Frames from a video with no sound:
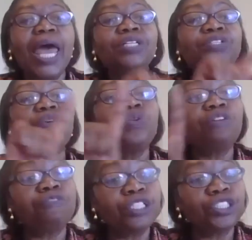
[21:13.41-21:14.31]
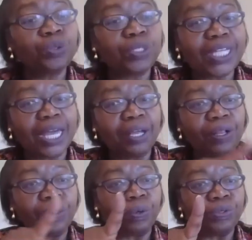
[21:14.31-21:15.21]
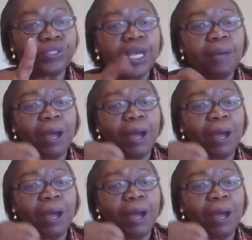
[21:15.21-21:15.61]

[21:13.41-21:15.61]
and so the virtual cycle goes.